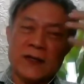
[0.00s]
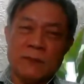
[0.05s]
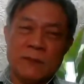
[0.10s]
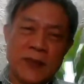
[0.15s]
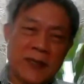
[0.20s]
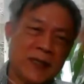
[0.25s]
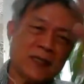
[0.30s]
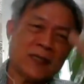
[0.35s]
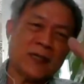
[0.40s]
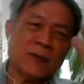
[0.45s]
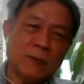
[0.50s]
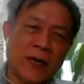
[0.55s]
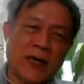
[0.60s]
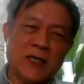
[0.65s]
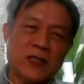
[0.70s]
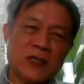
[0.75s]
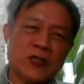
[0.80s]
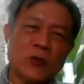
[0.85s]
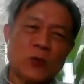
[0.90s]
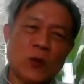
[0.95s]
the minute the
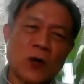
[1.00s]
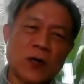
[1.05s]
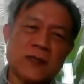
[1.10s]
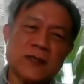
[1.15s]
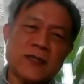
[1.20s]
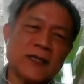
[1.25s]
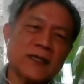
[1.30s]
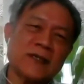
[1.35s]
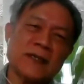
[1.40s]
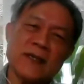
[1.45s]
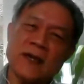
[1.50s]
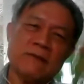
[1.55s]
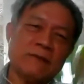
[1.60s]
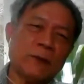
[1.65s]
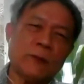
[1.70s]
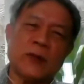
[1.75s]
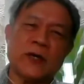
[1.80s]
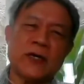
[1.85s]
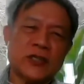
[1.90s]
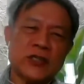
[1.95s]
manager walked in,
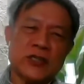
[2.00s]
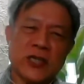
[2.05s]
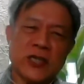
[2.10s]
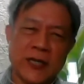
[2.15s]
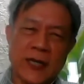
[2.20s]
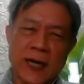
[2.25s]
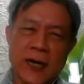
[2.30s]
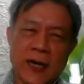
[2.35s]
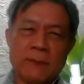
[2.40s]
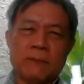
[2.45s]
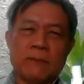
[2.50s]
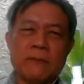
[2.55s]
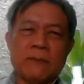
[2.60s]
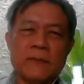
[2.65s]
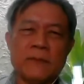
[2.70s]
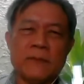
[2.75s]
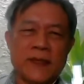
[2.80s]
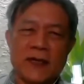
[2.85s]
everybody shut up,